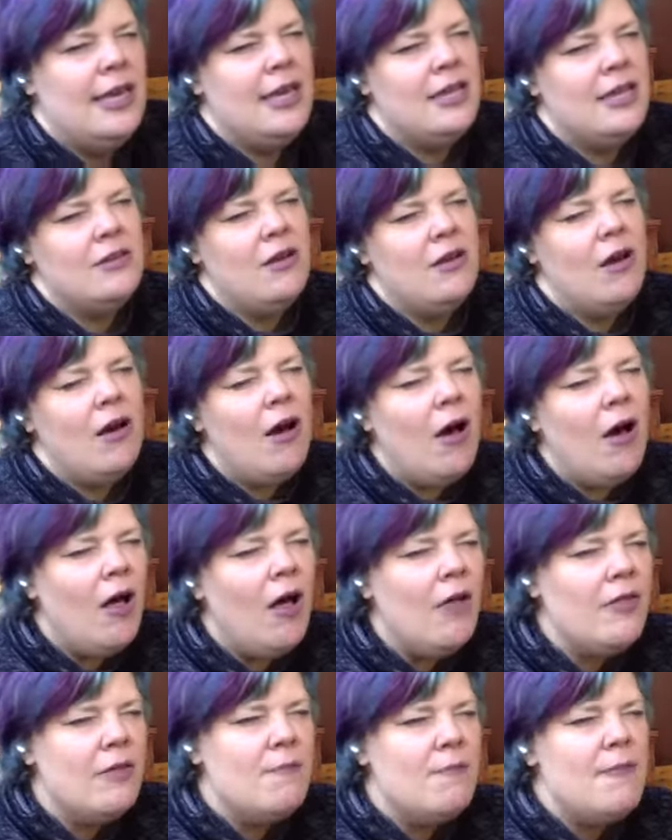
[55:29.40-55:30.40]
And
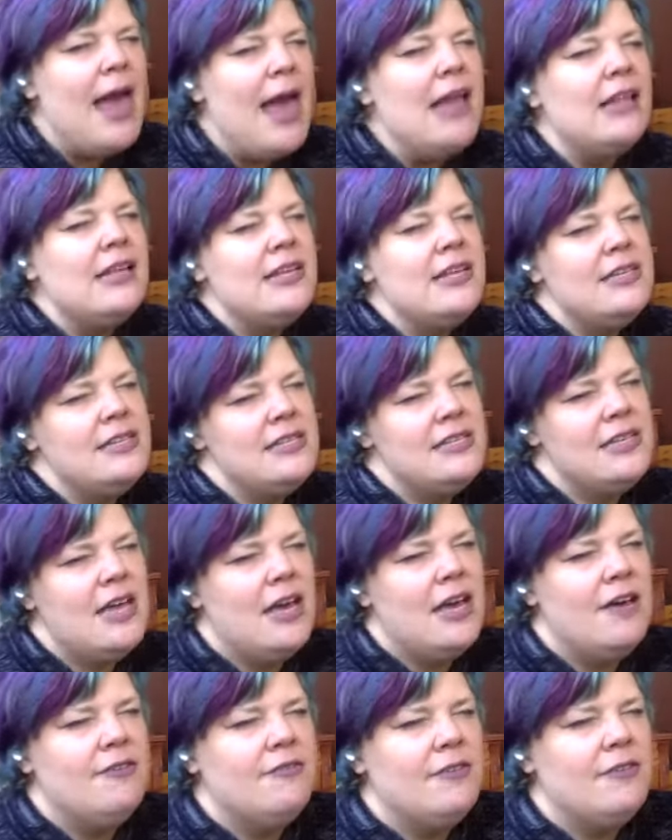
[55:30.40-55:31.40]
all the balance
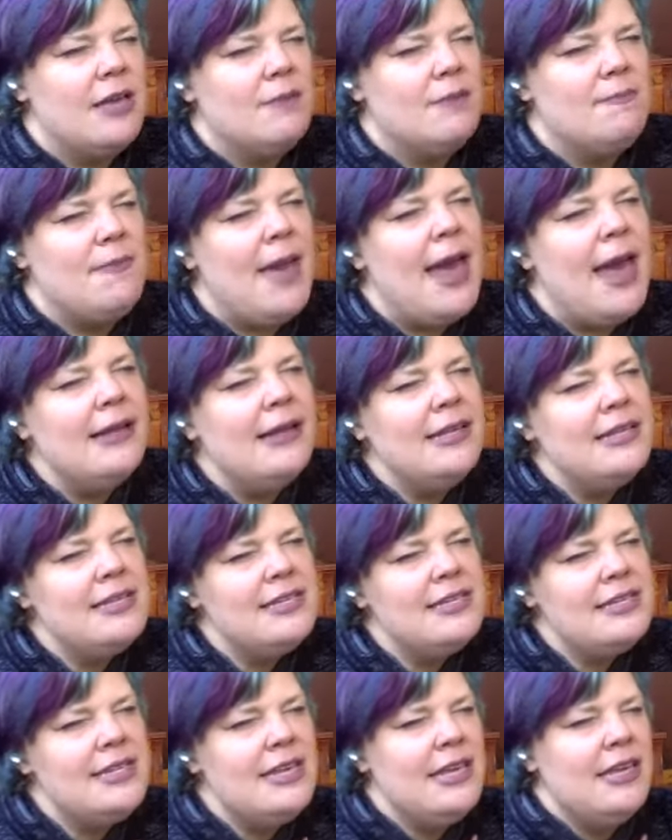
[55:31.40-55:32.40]
stuff, like
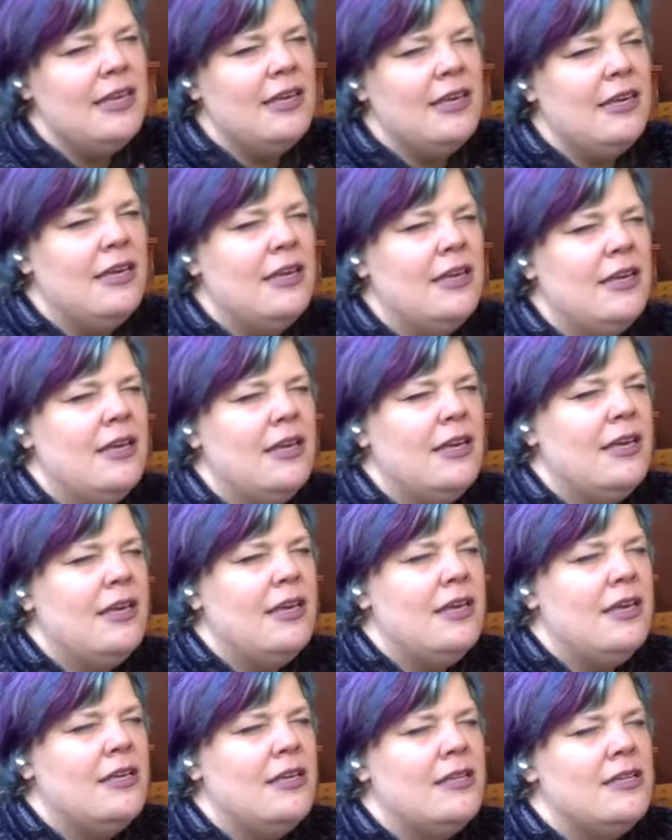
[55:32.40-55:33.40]
balancing,
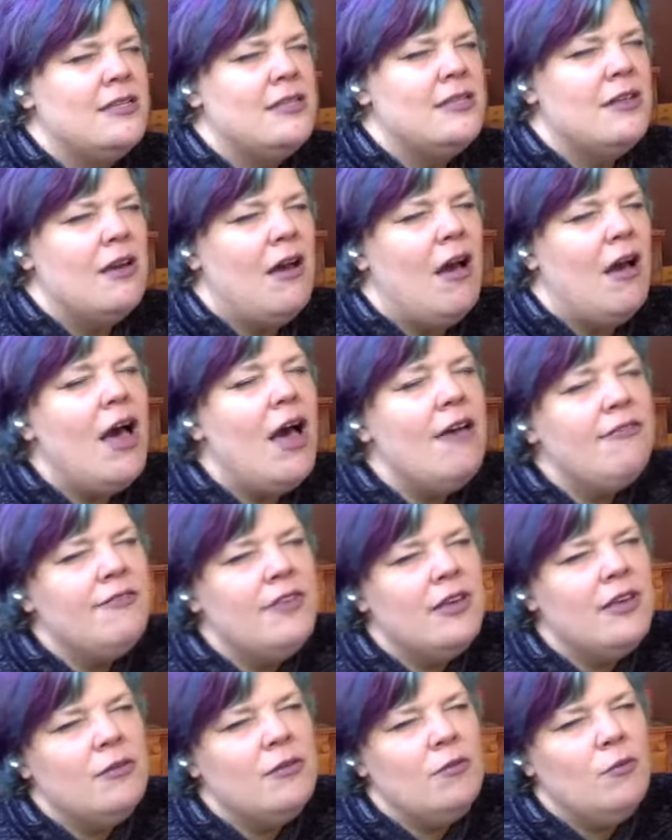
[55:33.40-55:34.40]
is
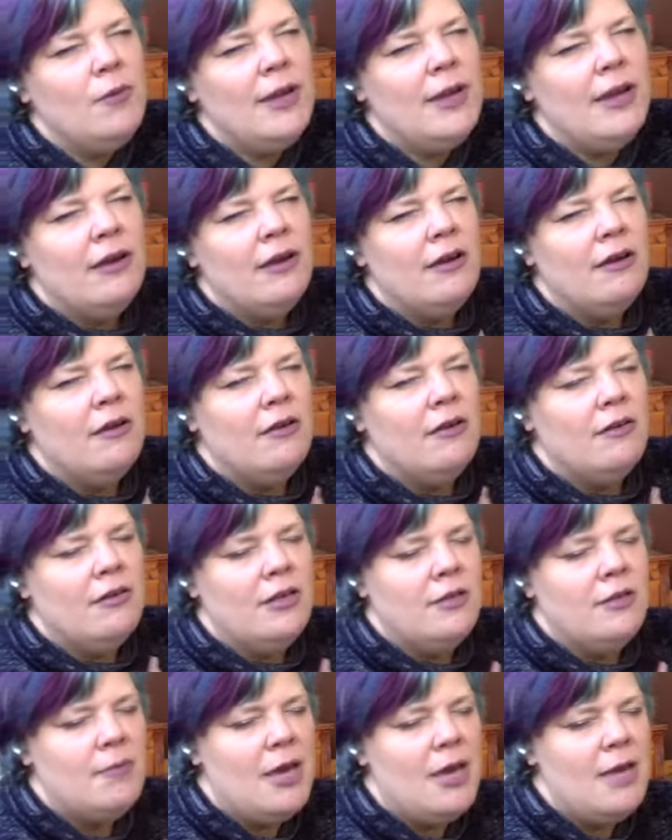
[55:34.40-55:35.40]
often where
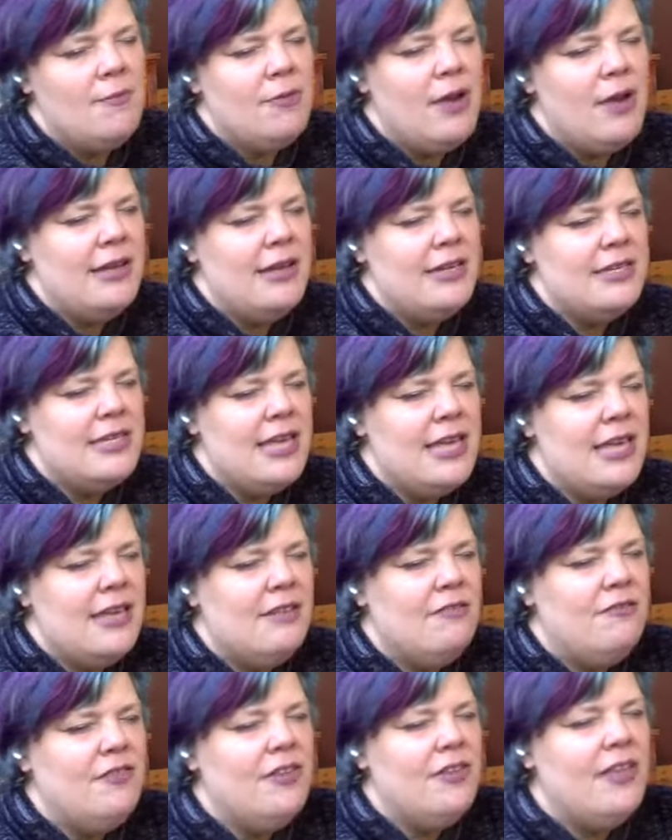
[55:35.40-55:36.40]
in my practice I
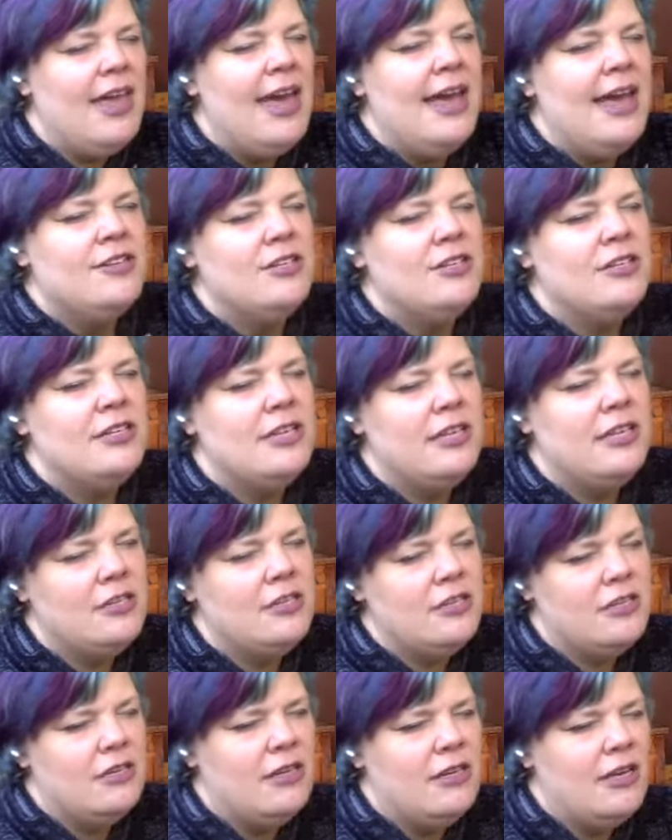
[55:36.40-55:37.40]
can feel
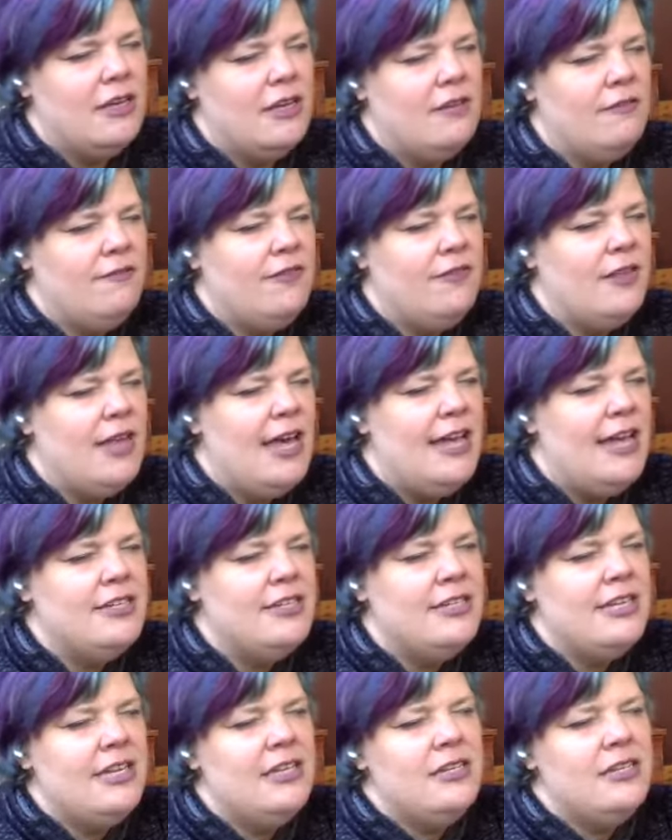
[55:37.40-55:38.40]
agitation. I can feel
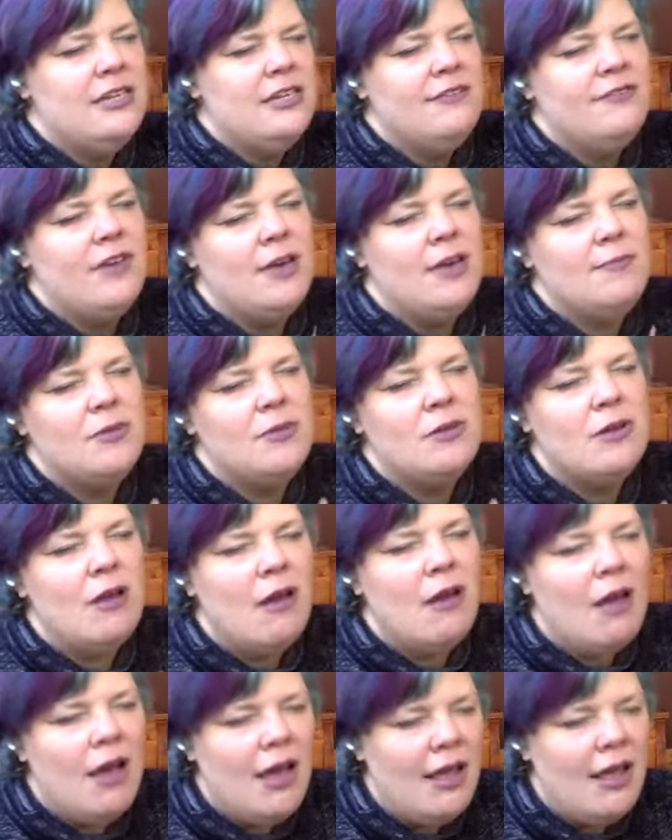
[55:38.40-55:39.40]
agitation if I'm
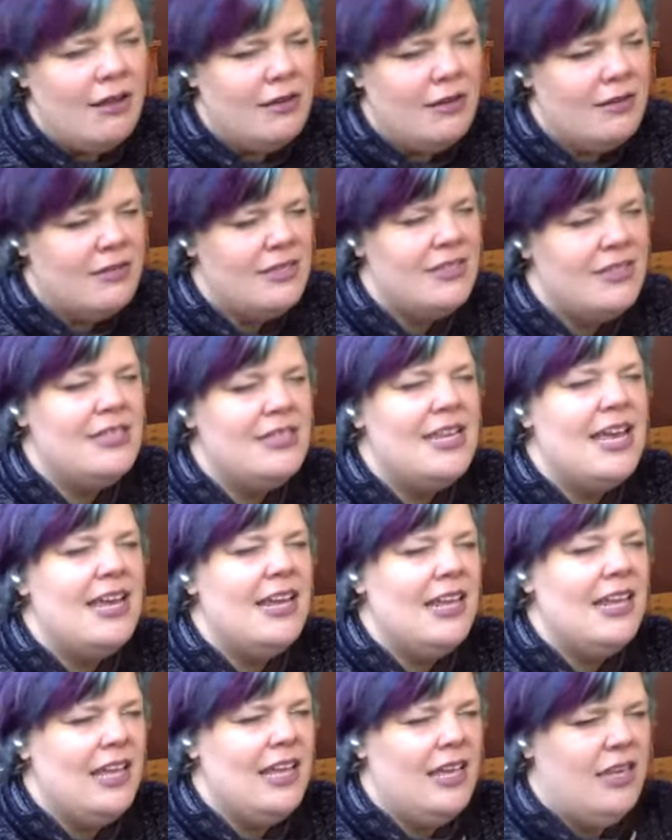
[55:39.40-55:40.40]
not
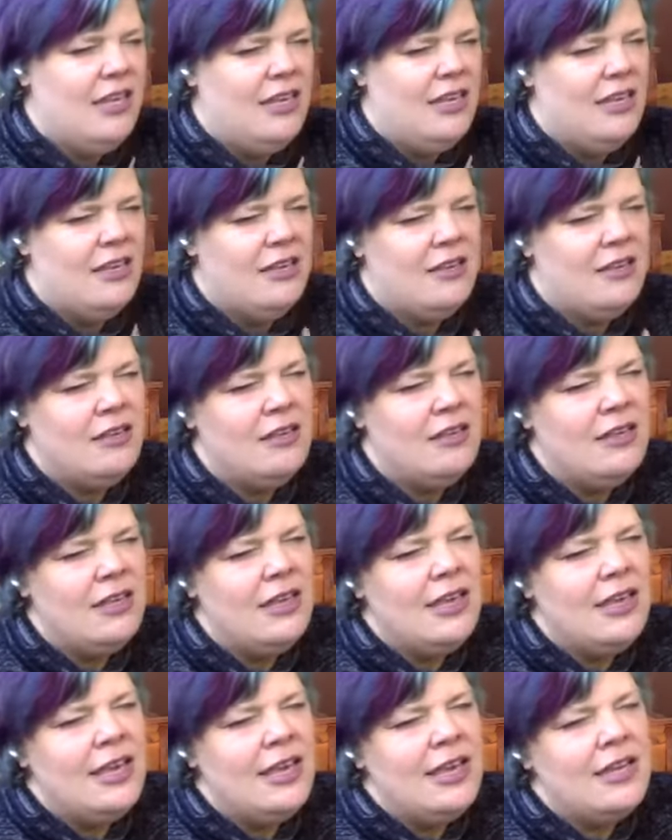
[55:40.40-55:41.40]
steady, you know?
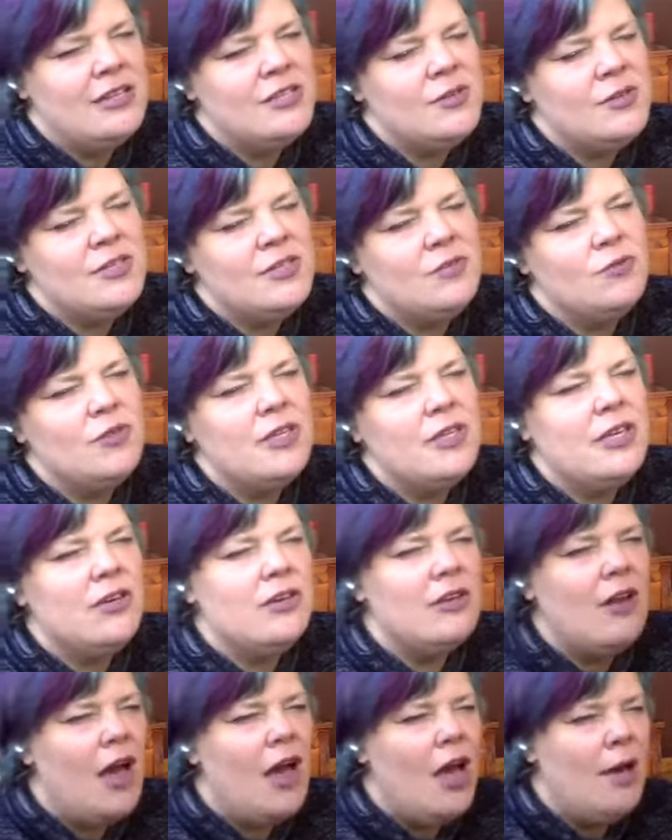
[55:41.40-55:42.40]
And so it's a really
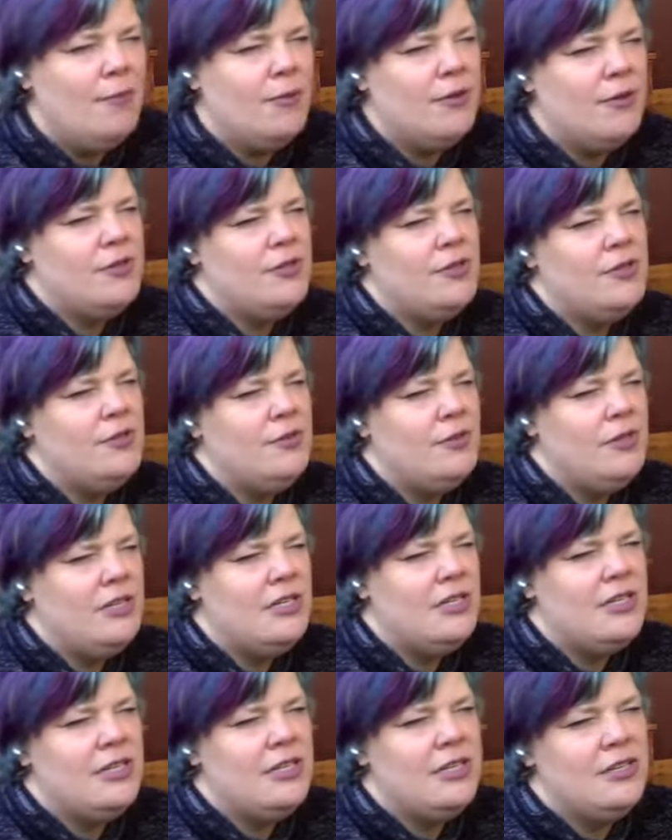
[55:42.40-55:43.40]
good
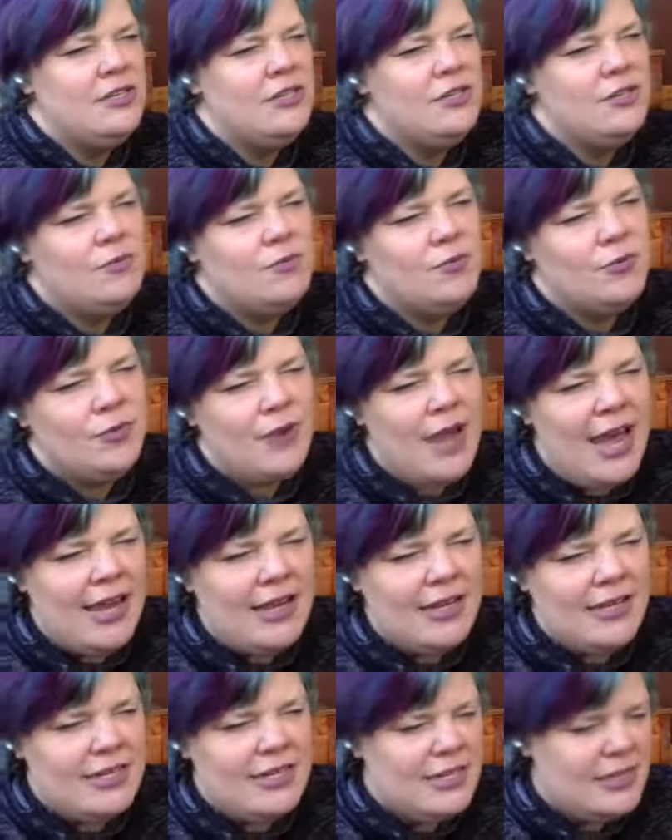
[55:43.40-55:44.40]
opportunity to
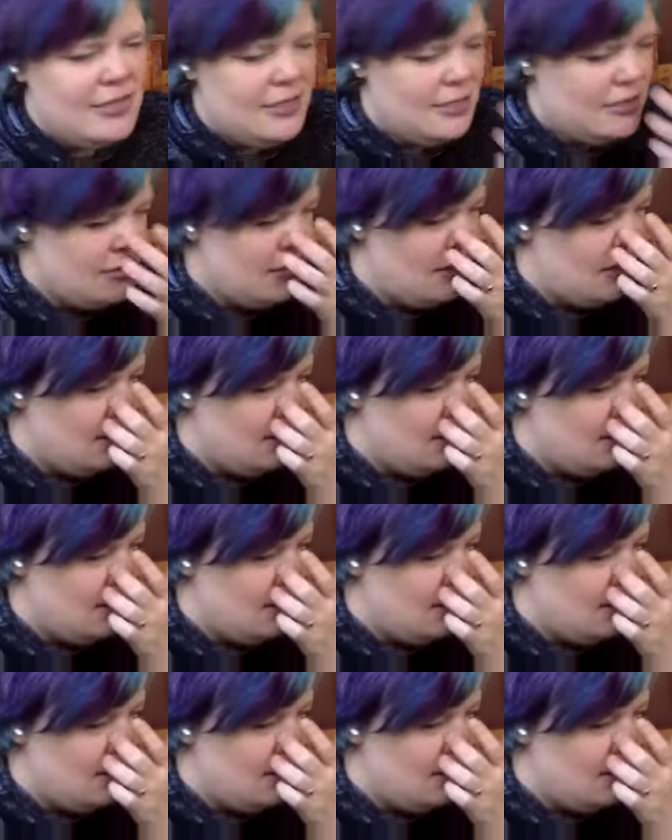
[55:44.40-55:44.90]
practice